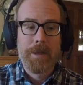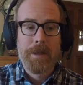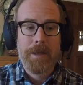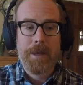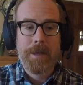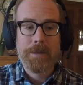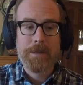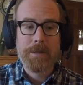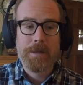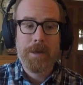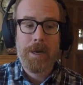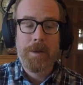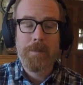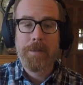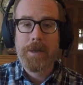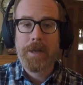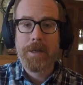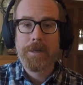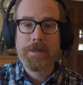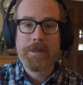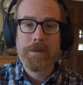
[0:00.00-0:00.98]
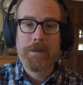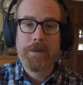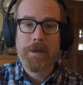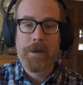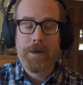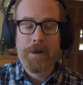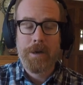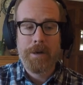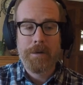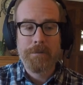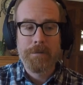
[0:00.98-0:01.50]
It's a combination
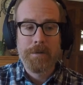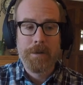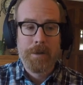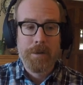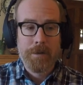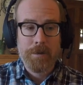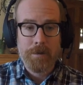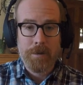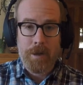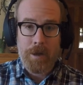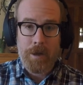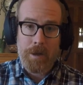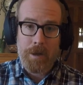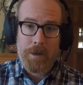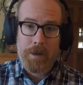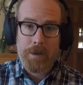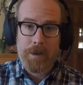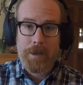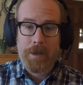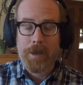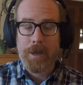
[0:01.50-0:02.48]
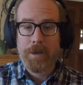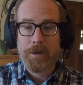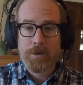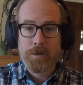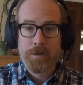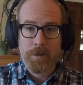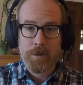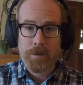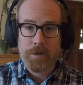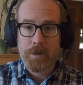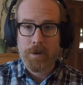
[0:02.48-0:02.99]
of long and
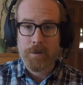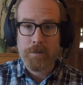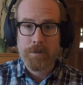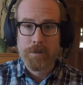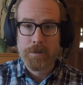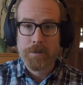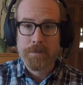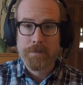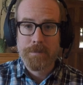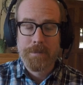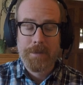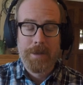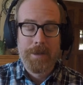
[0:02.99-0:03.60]
short notes.